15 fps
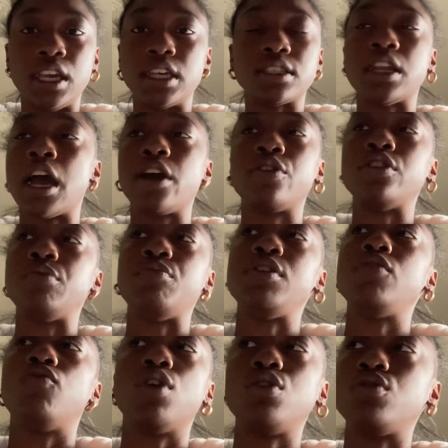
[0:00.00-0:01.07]
It's not gonna
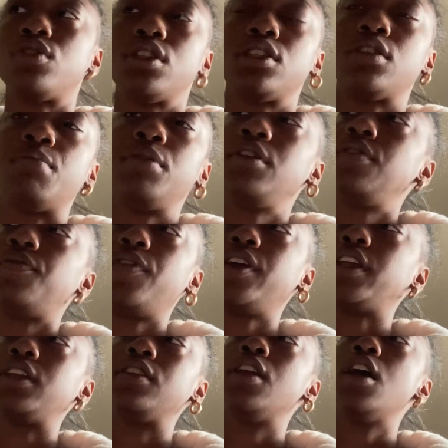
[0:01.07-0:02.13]
be roses and
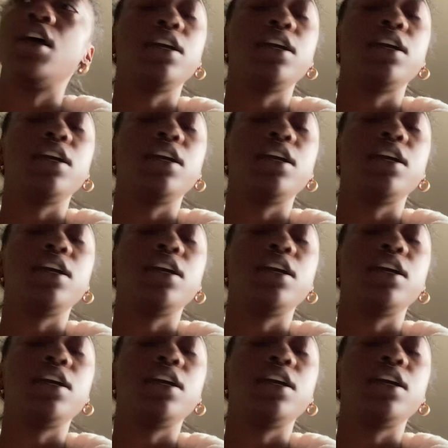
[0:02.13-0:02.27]
motherfucking